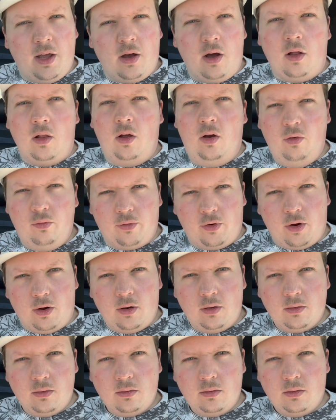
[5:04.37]
all over.
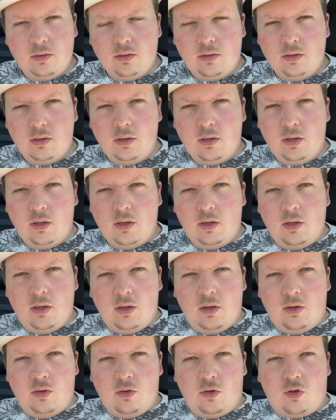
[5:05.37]

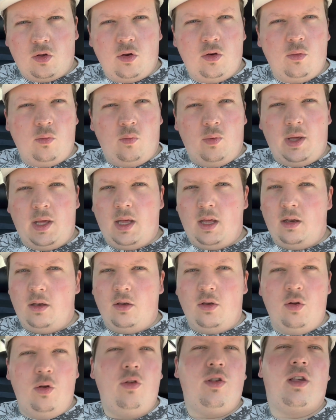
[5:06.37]
Shouldn't we
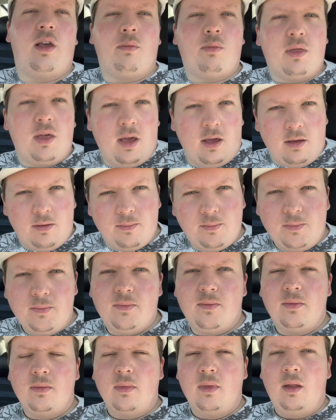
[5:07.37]
do something?
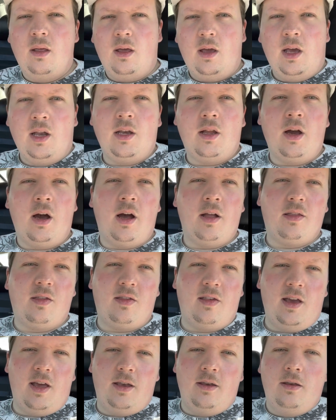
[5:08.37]
And God
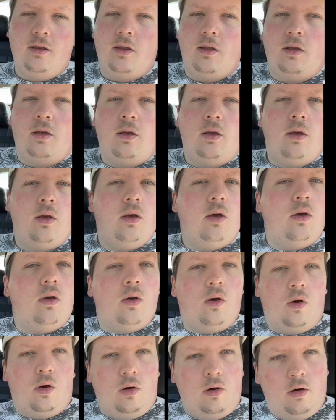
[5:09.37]
said,
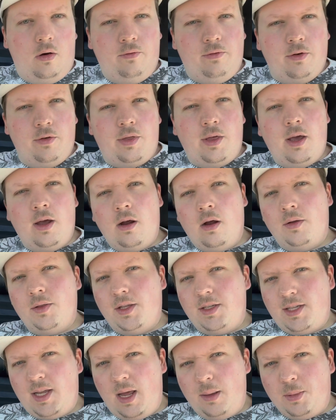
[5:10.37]
over there on the
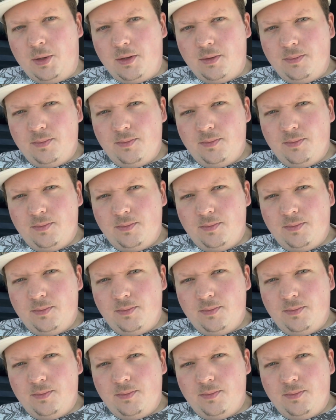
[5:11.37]
table.